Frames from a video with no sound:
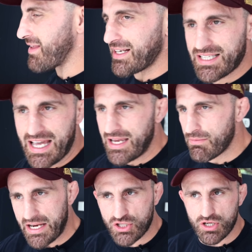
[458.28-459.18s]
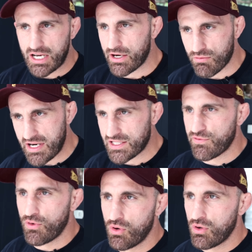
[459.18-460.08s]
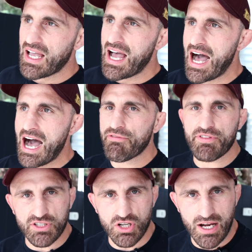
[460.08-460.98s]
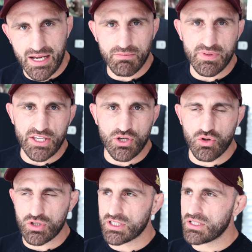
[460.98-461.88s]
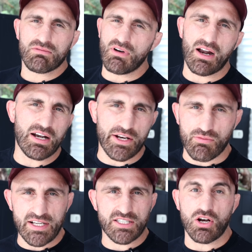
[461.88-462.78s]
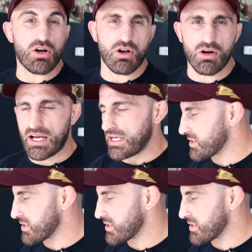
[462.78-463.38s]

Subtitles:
they say make sure you let it rest for half the time that you cooked it. I let it rest a lot longer.